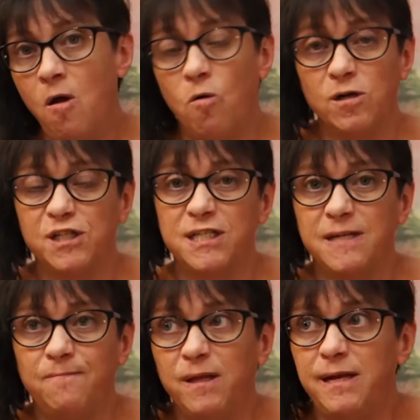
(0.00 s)
or just
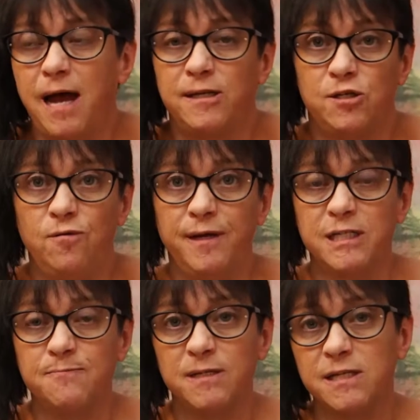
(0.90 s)
simply not doing a
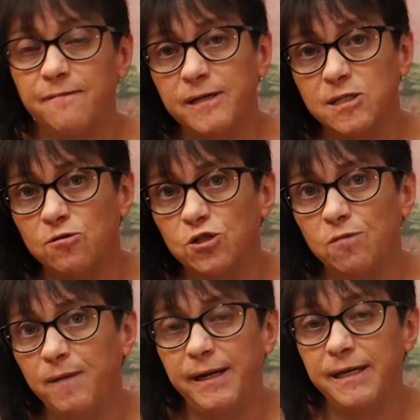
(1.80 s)
specific social
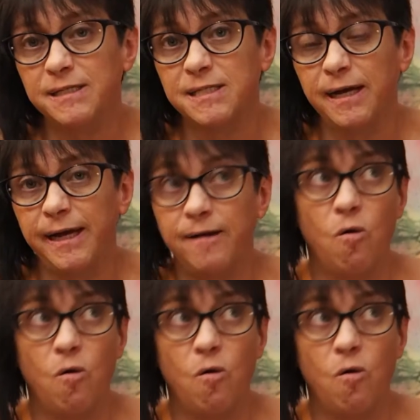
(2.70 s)
media site,